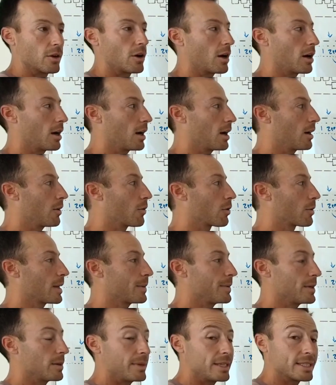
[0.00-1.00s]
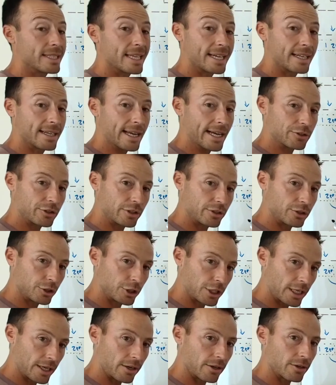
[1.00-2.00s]
or maybe it means they can actually
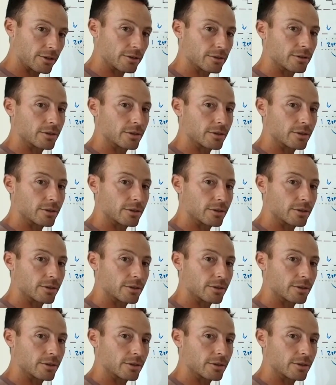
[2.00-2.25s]
share